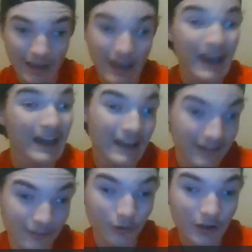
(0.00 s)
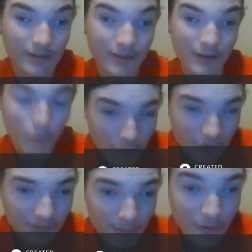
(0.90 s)
And is one of the
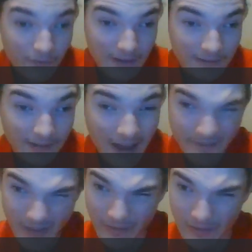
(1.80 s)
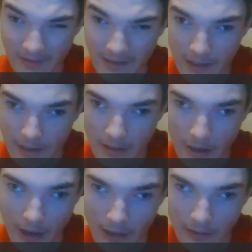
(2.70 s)
worst movies I've ever seen,
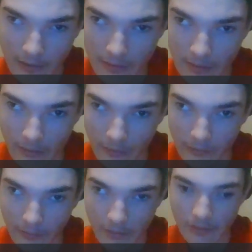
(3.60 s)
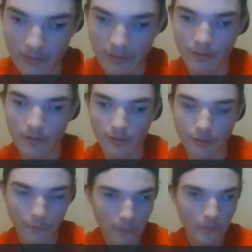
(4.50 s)
and their
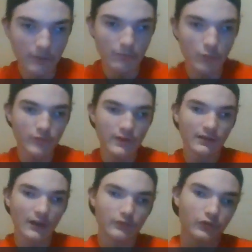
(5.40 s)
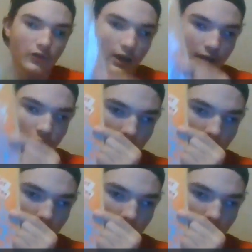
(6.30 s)
third movie soundtrack.